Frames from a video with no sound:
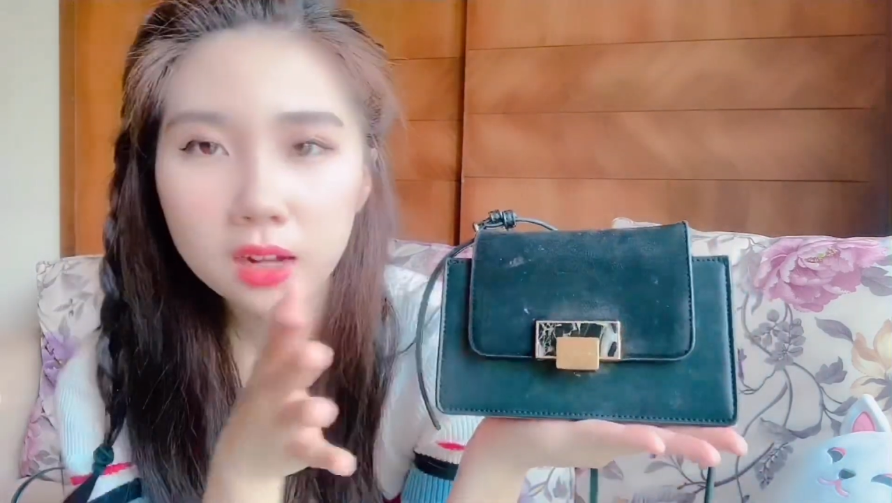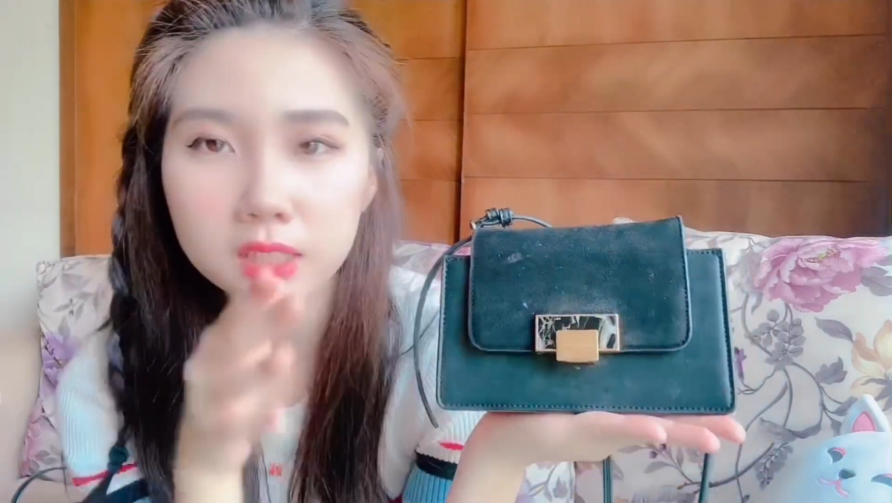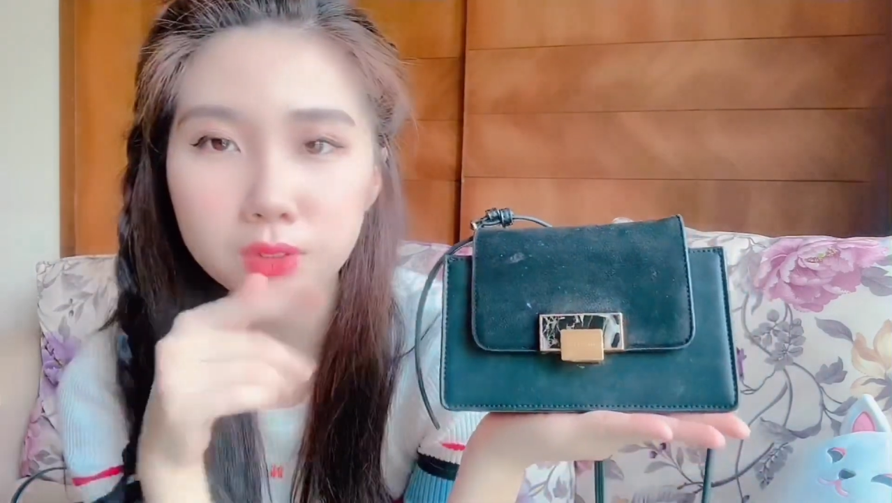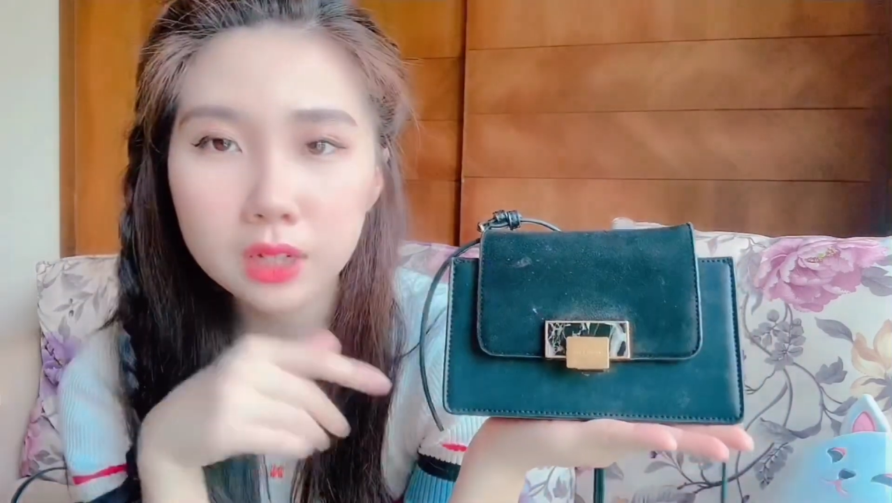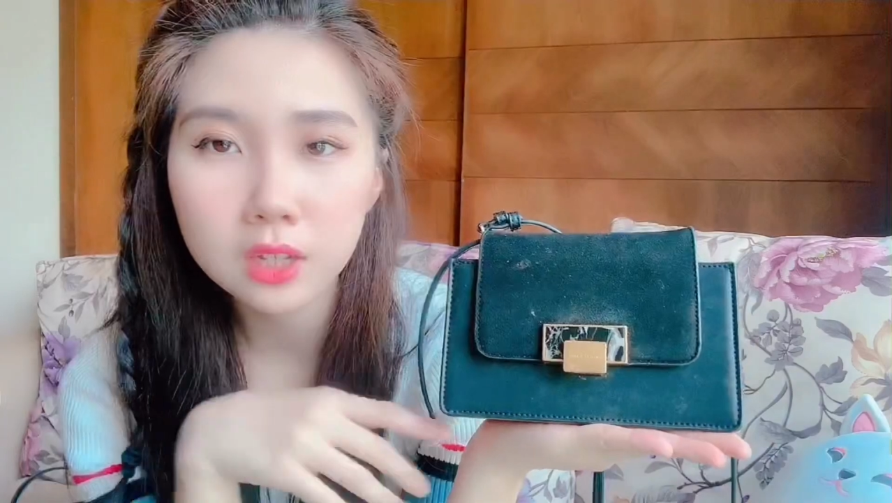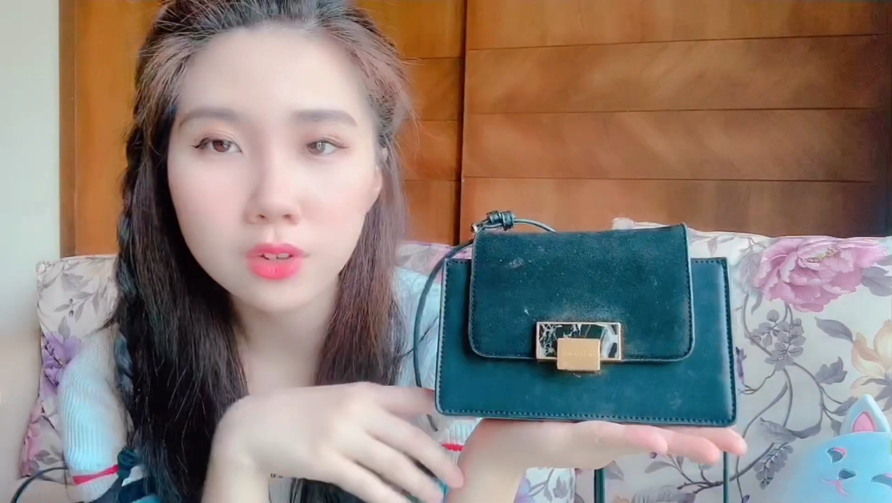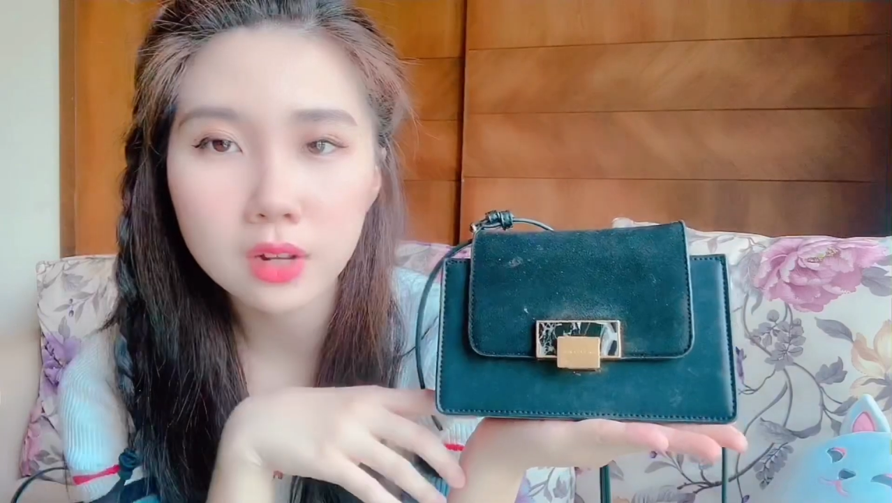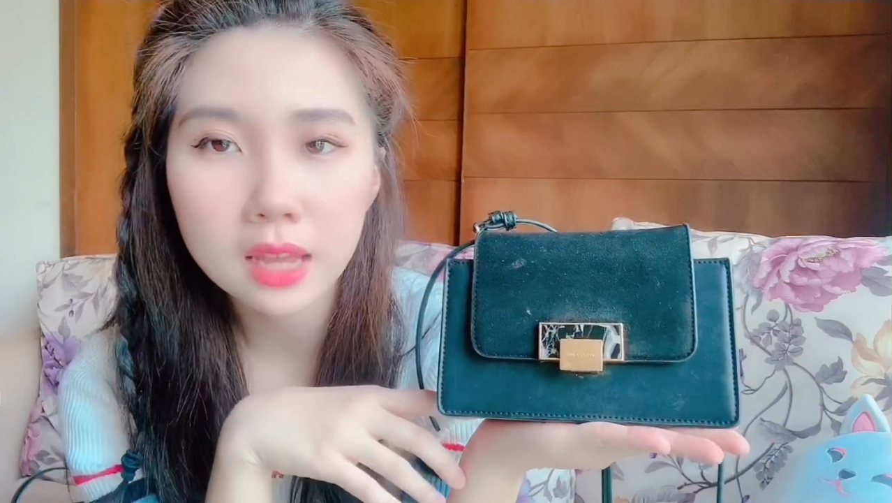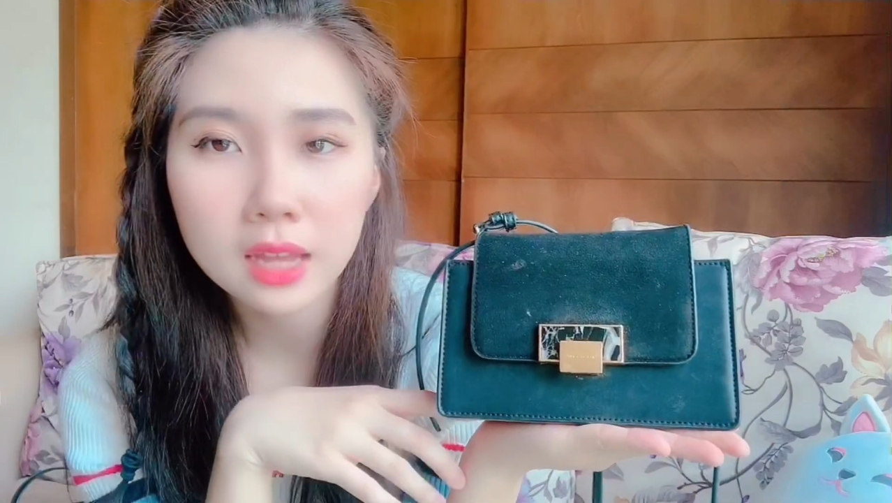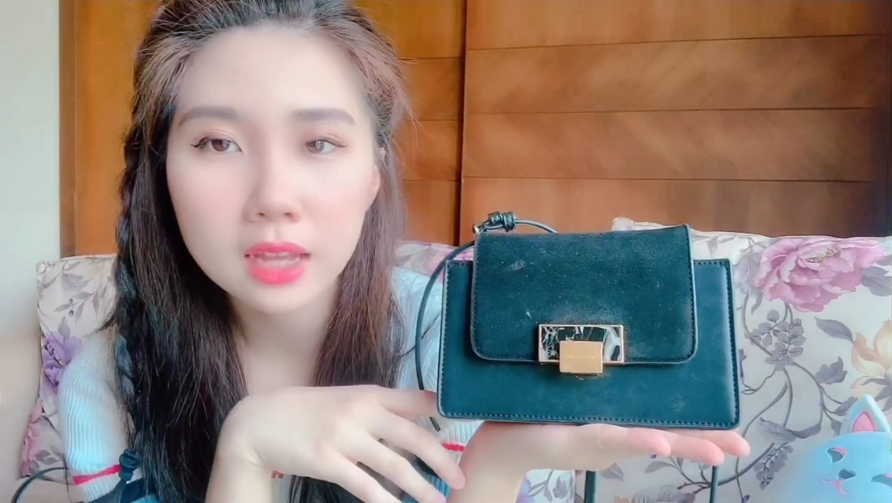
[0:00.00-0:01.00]
it's really cute
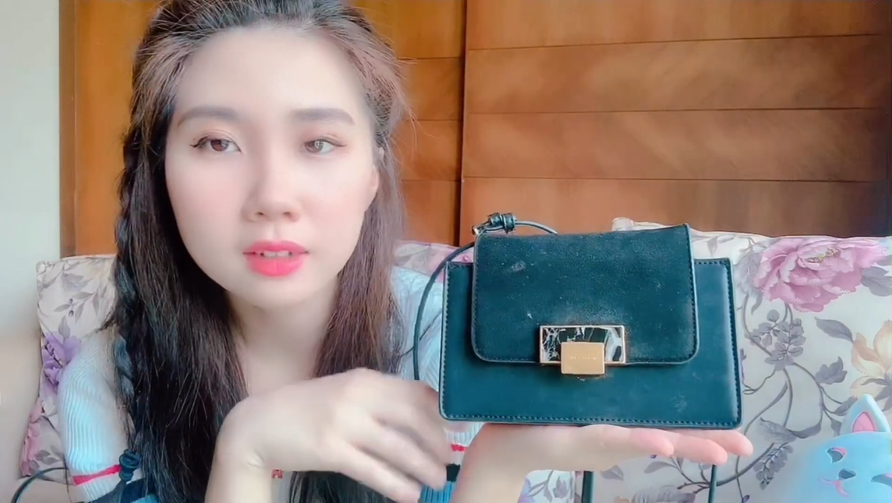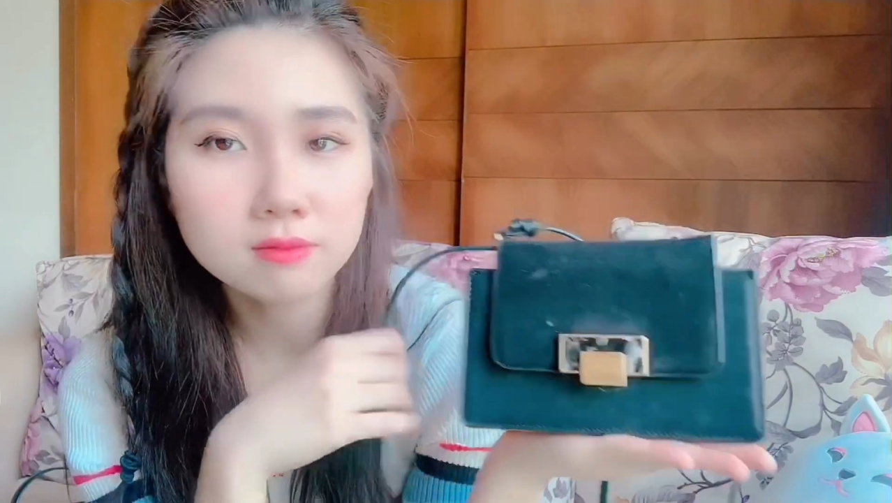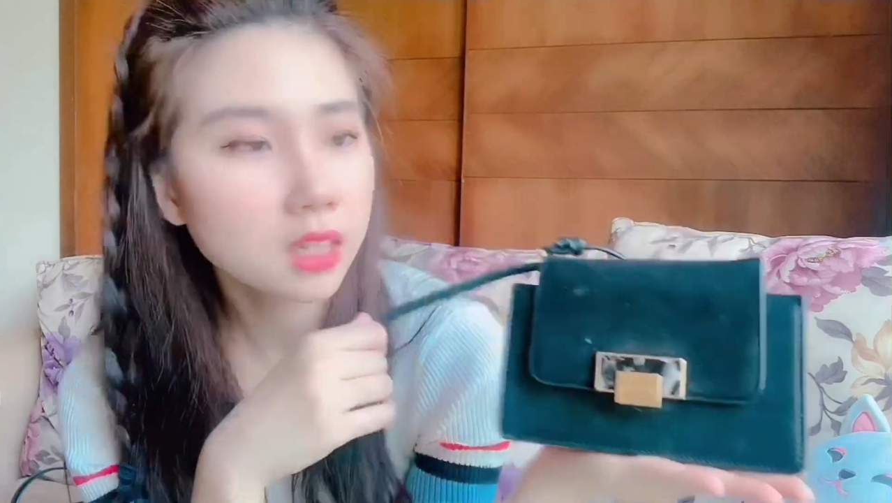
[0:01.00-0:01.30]
and